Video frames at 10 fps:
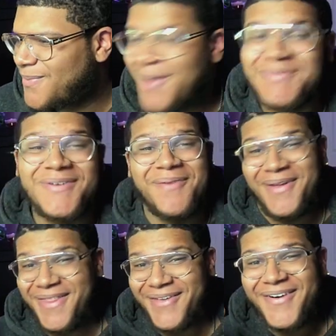Episode
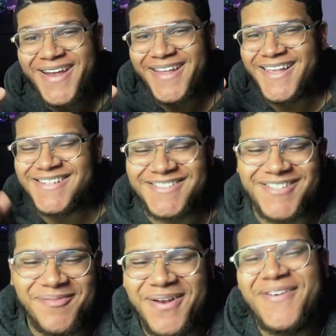number 3, ladies and
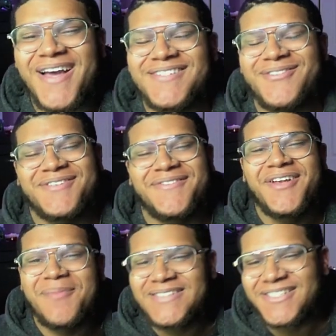gentlemen. If you guys enjoyed this
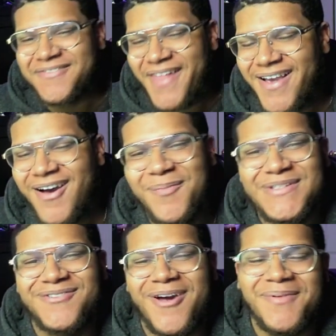video, make sure to like, comment,
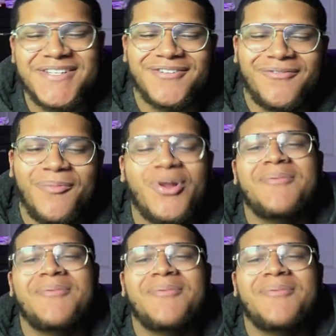subscribe to the channel for more.